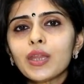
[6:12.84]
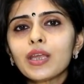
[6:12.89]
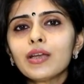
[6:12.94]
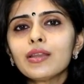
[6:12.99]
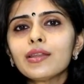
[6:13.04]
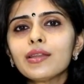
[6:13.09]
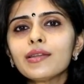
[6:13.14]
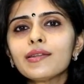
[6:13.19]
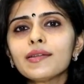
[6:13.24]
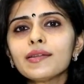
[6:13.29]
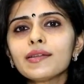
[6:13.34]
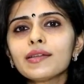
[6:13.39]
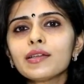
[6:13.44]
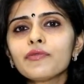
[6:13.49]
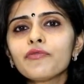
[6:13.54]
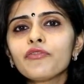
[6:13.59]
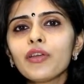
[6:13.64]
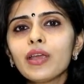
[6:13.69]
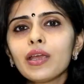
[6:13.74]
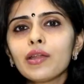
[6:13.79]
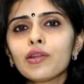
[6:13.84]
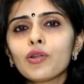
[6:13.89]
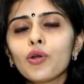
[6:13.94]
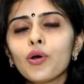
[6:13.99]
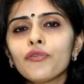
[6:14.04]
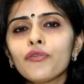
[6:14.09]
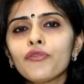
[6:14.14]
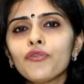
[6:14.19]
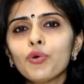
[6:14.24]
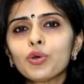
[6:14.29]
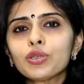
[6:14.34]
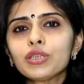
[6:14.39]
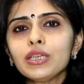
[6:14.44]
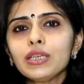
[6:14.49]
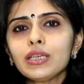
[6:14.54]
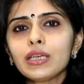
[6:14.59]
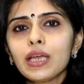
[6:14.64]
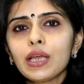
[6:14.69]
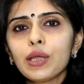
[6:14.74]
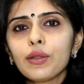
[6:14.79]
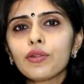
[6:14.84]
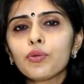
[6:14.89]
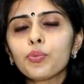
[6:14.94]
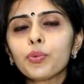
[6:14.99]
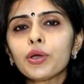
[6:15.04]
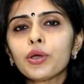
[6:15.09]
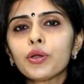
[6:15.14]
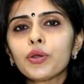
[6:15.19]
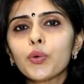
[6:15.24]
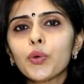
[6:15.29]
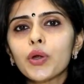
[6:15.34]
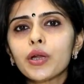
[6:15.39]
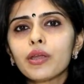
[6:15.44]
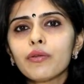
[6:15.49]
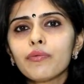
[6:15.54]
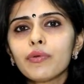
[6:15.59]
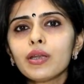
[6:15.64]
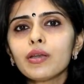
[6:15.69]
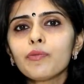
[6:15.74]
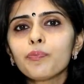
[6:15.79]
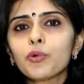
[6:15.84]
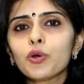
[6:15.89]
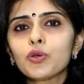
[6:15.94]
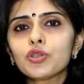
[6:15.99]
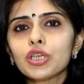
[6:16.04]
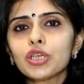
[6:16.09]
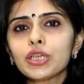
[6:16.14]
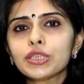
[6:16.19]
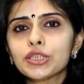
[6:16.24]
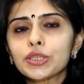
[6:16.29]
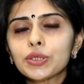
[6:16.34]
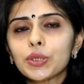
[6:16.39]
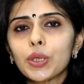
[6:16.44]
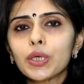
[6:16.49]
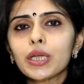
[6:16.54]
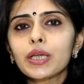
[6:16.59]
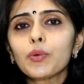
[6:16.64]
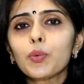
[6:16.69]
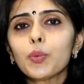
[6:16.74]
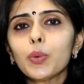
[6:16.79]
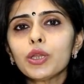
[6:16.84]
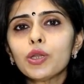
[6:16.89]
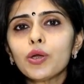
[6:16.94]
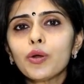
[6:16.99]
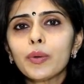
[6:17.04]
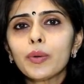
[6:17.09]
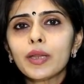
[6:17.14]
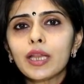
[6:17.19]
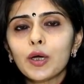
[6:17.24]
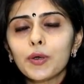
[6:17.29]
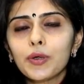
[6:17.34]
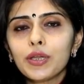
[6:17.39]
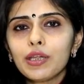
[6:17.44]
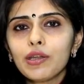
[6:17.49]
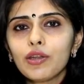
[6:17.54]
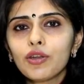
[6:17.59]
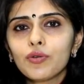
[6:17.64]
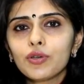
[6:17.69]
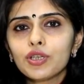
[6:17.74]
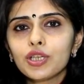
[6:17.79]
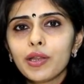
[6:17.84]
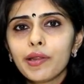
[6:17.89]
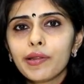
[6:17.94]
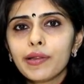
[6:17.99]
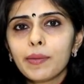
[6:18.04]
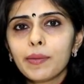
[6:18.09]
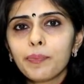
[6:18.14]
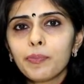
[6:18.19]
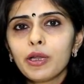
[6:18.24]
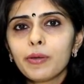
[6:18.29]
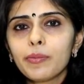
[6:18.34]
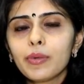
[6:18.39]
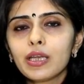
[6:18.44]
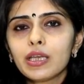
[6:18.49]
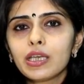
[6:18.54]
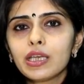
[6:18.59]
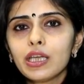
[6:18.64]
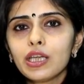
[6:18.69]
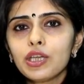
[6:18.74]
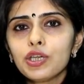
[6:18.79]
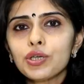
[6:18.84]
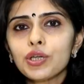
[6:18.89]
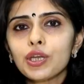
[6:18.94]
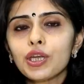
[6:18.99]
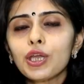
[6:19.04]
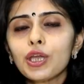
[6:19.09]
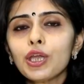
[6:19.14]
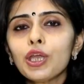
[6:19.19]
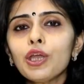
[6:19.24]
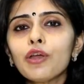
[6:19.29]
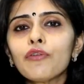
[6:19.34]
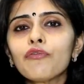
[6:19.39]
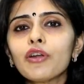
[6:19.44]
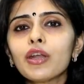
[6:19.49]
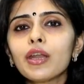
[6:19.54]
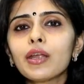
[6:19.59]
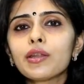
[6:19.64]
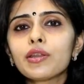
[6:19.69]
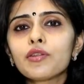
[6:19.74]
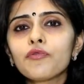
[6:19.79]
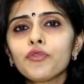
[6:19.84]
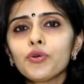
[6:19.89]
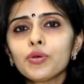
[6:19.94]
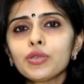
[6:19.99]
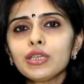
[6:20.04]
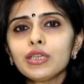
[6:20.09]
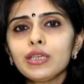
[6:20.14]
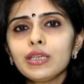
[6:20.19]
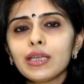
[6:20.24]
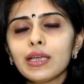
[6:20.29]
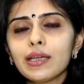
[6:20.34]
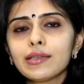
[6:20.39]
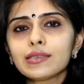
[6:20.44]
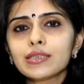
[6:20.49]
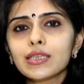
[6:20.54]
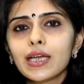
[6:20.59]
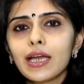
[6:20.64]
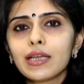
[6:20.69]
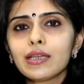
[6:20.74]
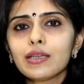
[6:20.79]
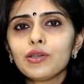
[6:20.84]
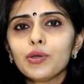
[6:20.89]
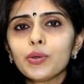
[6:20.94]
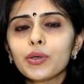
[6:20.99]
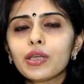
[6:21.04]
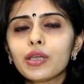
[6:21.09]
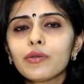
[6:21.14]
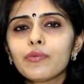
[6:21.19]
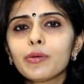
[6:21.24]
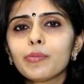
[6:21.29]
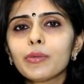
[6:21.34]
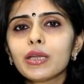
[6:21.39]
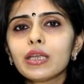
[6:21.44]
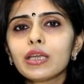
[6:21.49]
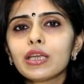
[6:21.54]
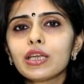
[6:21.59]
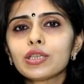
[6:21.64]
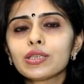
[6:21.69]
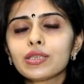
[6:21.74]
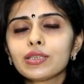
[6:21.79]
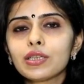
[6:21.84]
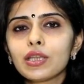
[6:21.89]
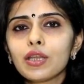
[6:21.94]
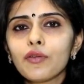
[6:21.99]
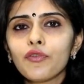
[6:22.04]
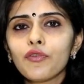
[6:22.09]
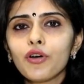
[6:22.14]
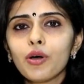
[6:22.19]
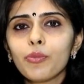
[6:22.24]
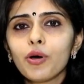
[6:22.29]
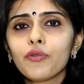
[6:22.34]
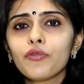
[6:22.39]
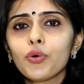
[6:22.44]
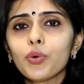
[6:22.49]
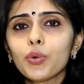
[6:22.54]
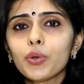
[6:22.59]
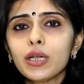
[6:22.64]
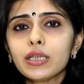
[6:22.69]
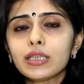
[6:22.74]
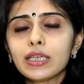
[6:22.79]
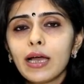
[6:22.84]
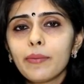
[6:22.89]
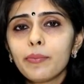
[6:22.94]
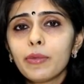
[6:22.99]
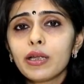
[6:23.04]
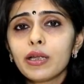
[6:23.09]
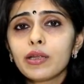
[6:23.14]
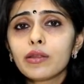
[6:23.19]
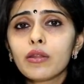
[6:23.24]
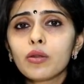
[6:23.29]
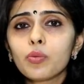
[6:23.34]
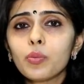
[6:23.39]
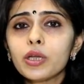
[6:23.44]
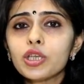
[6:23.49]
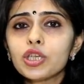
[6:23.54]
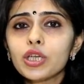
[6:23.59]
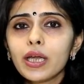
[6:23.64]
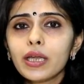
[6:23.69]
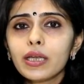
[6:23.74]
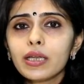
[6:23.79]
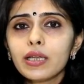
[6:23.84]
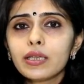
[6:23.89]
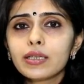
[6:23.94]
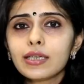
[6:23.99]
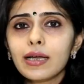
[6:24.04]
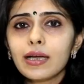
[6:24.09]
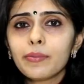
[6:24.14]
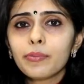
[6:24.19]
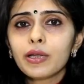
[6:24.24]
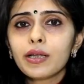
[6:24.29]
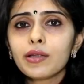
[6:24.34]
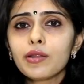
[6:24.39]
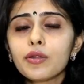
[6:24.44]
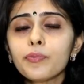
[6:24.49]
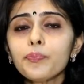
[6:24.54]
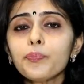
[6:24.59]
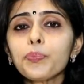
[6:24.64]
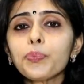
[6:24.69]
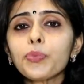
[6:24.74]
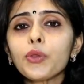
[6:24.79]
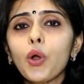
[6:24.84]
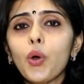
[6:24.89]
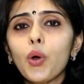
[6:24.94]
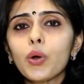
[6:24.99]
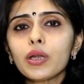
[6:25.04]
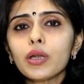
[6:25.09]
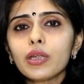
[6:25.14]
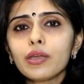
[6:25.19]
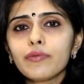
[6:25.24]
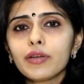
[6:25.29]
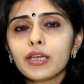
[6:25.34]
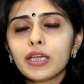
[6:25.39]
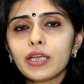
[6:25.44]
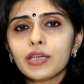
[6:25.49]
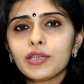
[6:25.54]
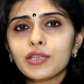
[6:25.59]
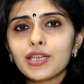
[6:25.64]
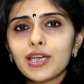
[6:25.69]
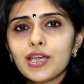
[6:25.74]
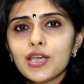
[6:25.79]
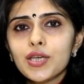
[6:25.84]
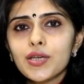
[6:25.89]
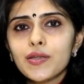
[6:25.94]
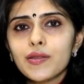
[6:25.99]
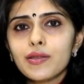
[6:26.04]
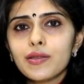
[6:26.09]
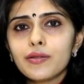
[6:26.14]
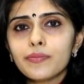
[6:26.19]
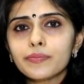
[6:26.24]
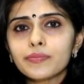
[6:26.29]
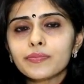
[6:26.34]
This is a phase of 14 days where you are given progesterone with or without estrogen supplementation for next 14 days, and you are given medications in the form of oral tablets, vaginal tablets, or even injections.